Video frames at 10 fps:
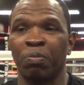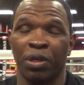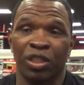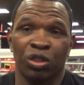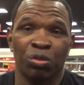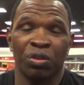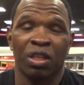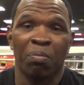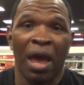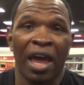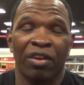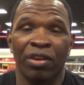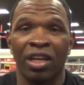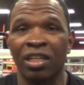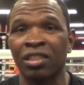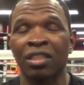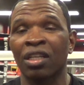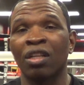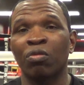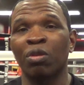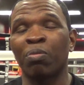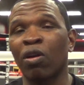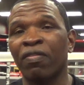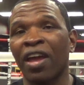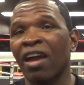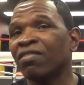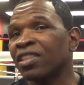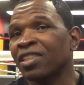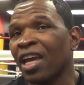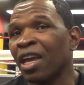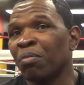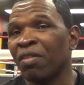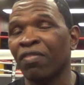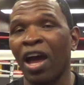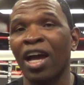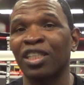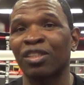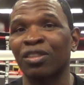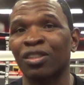But the truth of the matter is, we both have the same advisor.